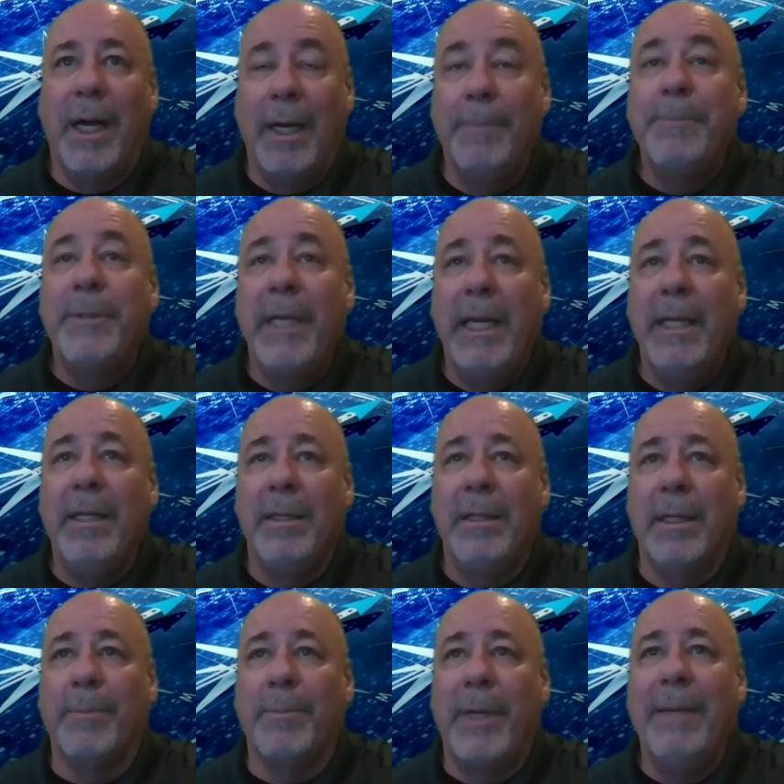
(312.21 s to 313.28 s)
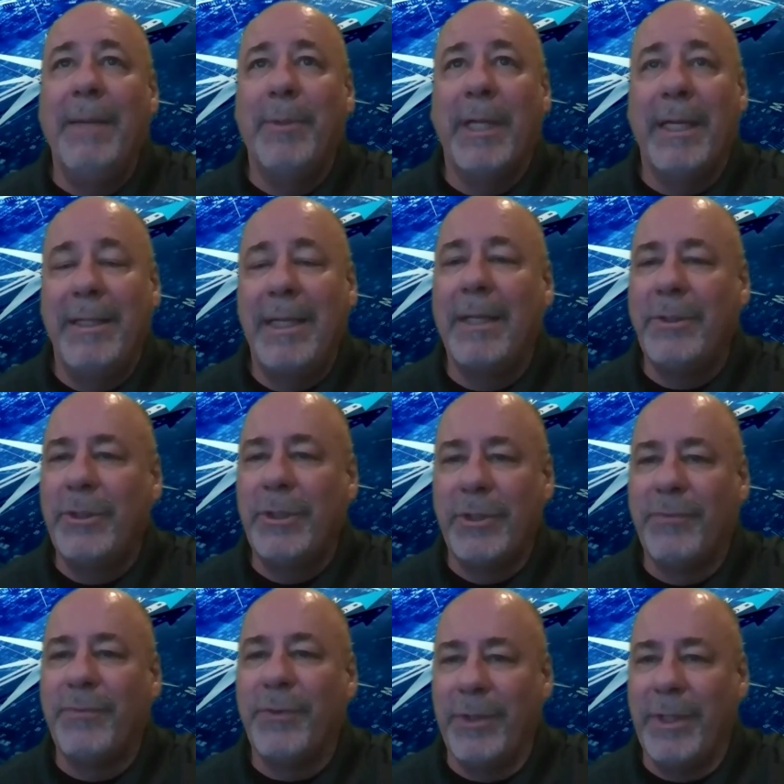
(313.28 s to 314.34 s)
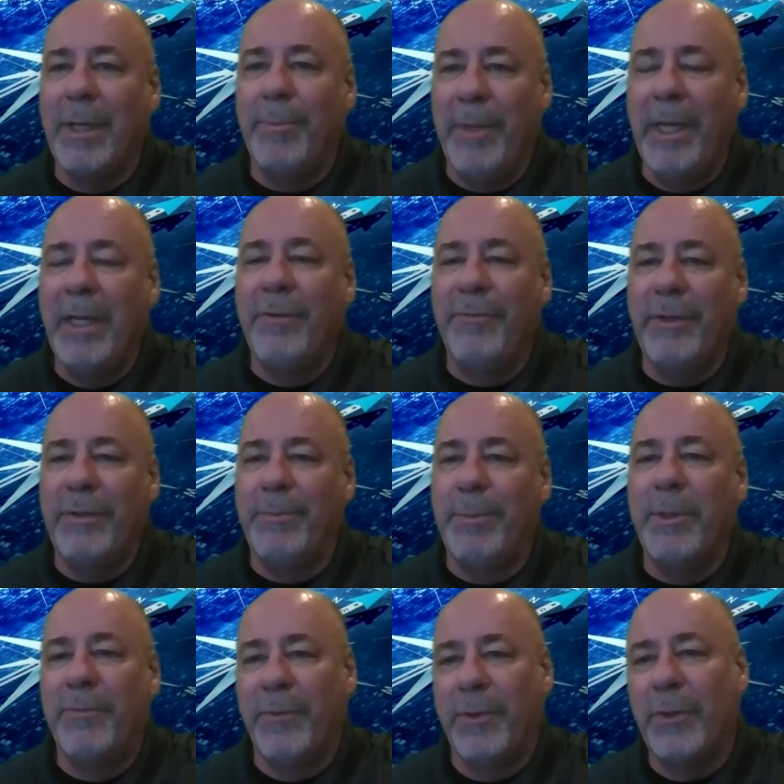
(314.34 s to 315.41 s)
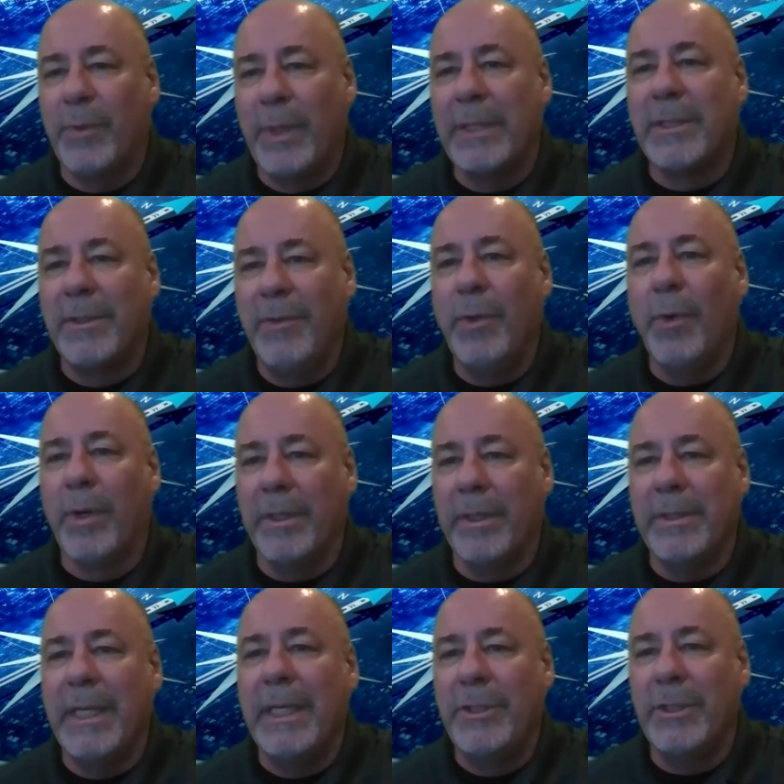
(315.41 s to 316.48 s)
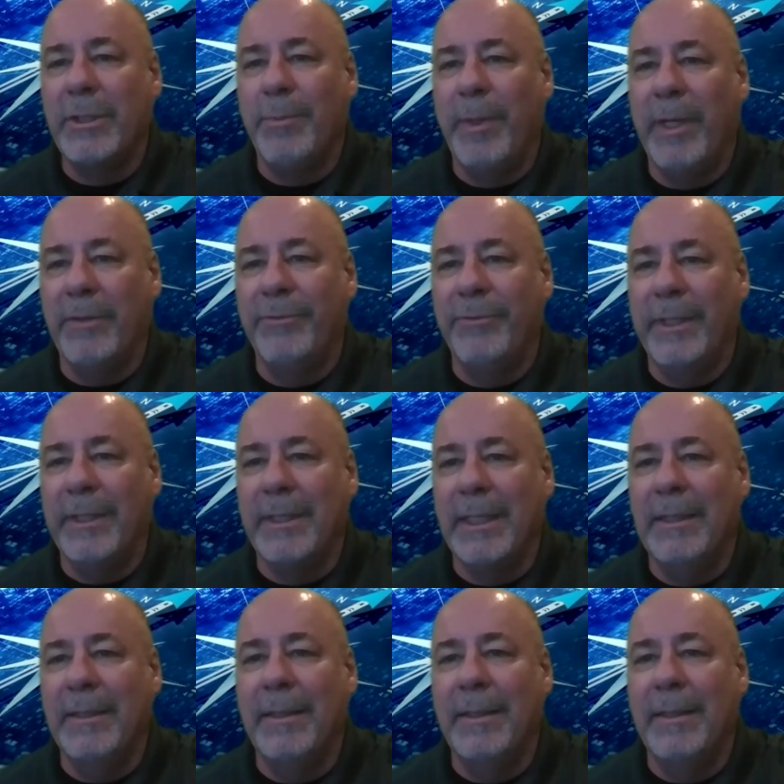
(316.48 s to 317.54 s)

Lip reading: updating their pipeline, not just for their benefit, but for the rest of the organization's benefit. And